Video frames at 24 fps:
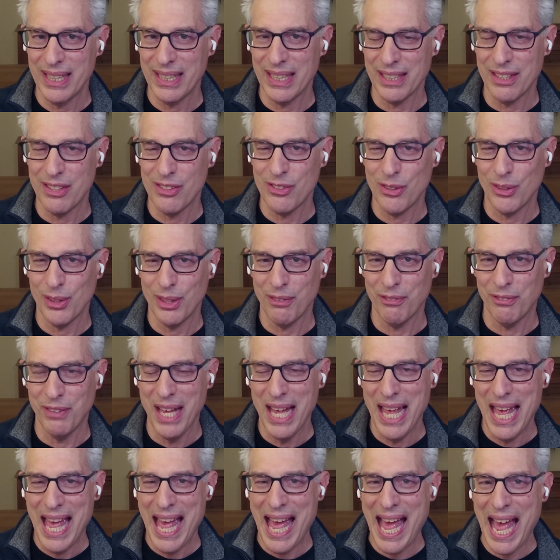That's sort of
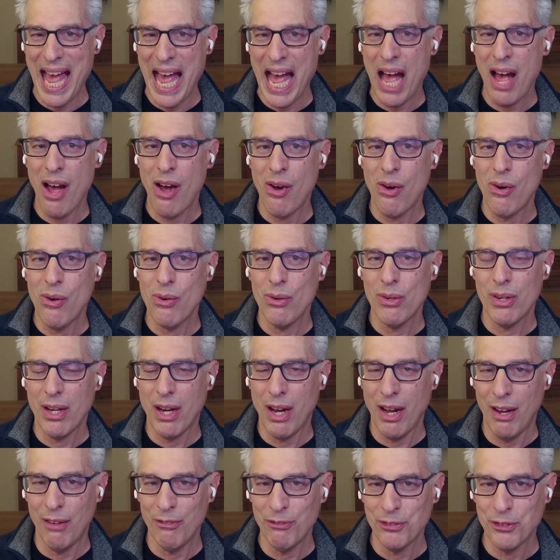how
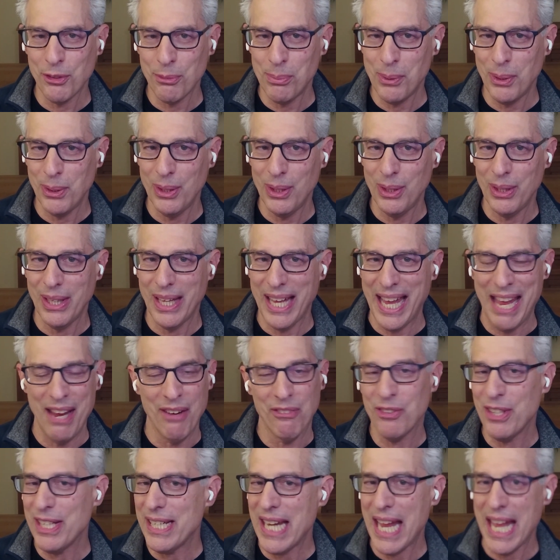comfortable
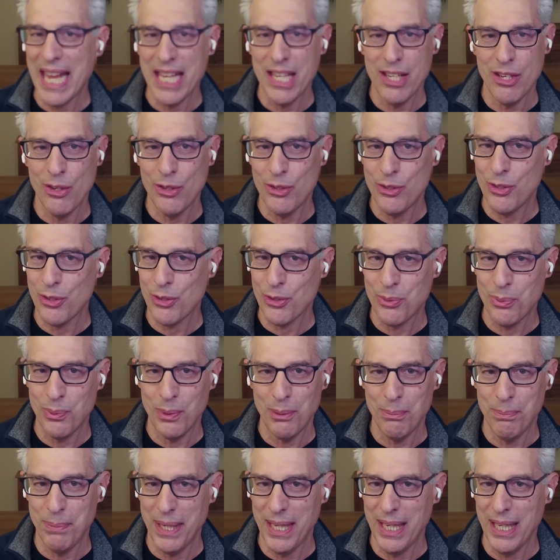everyday users
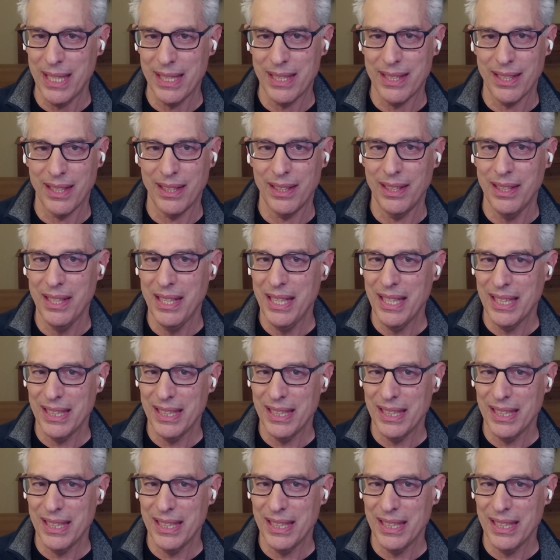will be to